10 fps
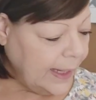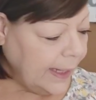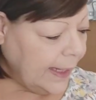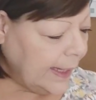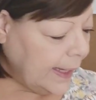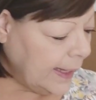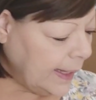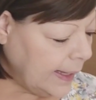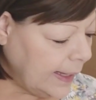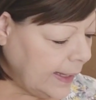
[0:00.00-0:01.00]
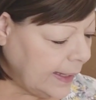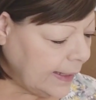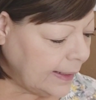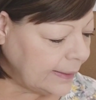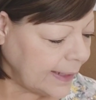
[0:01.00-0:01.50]

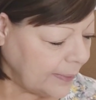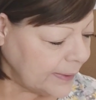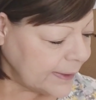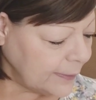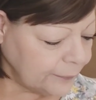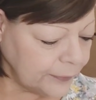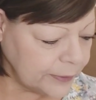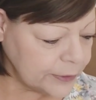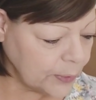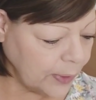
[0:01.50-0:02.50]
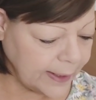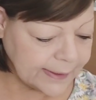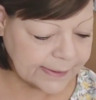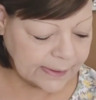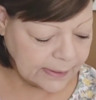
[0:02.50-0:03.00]
And that was it for the
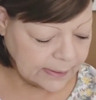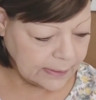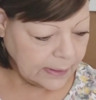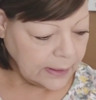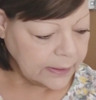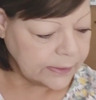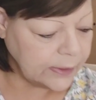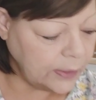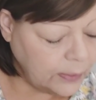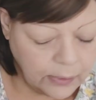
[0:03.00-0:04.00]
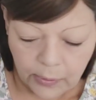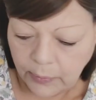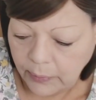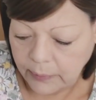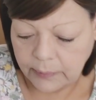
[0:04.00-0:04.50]
toys. So,
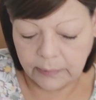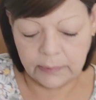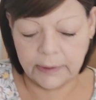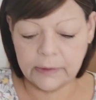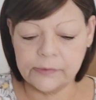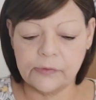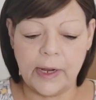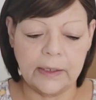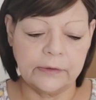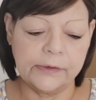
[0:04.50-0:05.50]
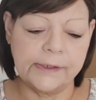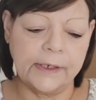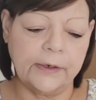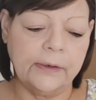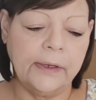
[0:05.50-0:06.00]
oh, little stragglers
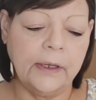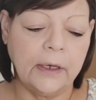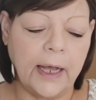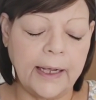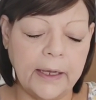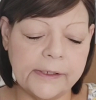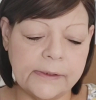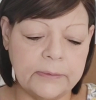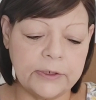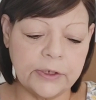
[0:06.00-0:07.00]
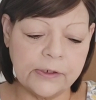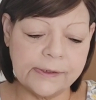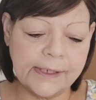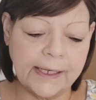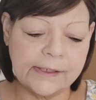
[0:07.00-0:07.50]
here. I got some Sure
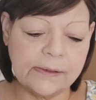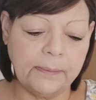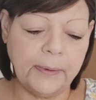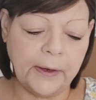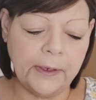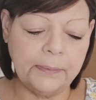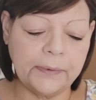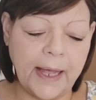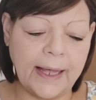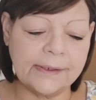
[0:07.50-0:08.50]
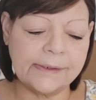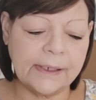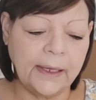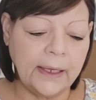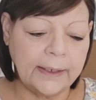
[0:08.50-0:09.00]
Sense Berry Blast.
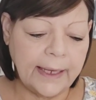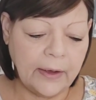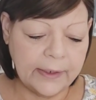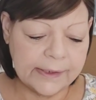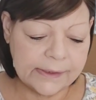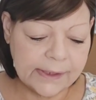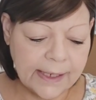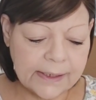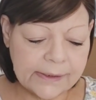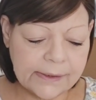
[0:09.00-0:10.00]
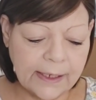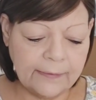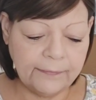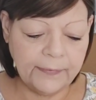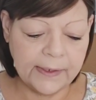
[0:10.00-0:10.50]
Now it says
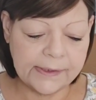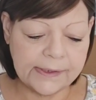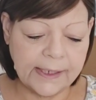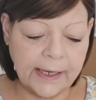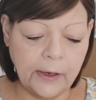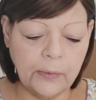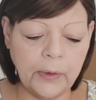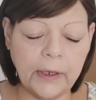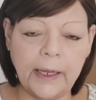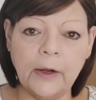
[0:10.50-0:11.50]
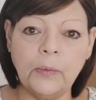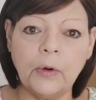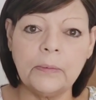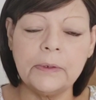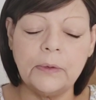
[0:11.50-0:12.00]
it fits the Airwick air
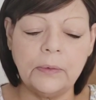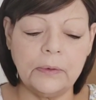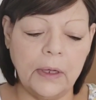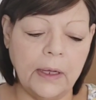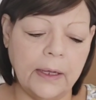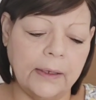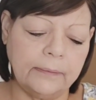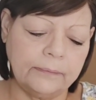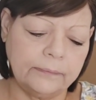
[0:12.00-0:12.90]
warmer, uh,